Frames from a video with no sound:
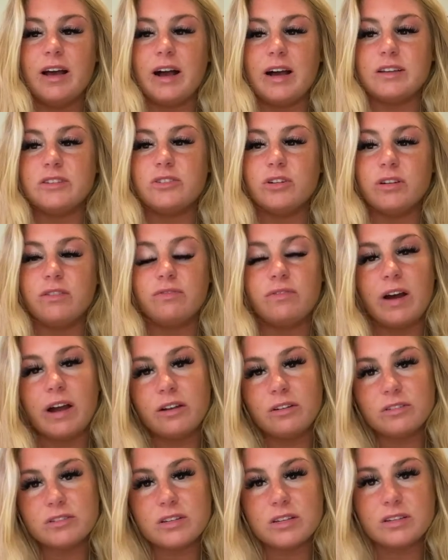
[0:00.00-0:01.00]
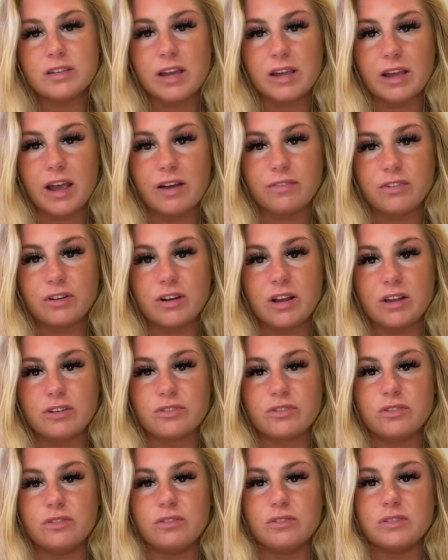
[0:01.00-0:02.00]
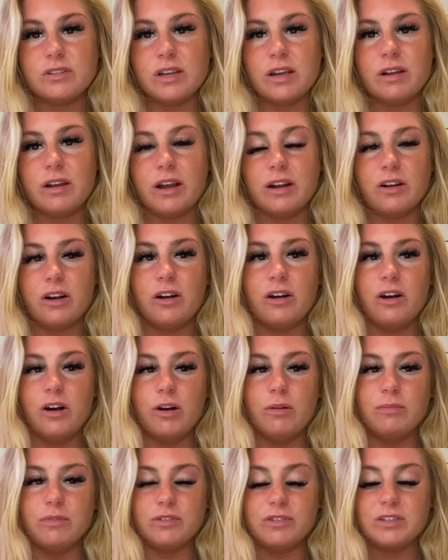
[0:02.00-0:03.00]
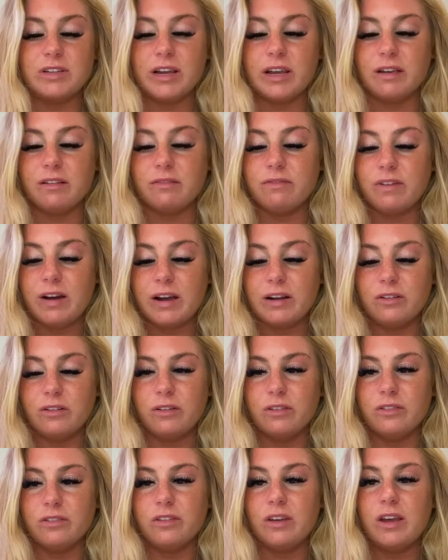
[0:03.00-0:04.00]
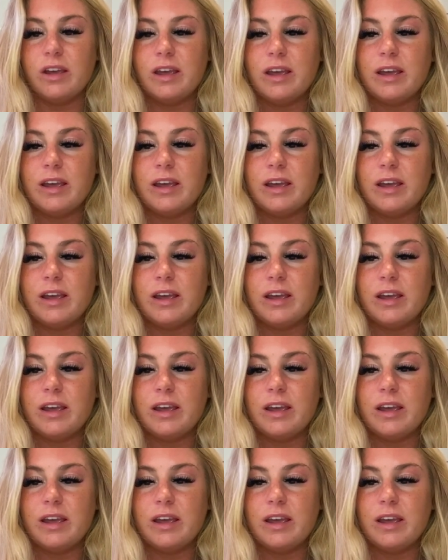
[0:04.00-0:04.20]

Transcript: I still had finals to take after nationals and I got home I was taking finals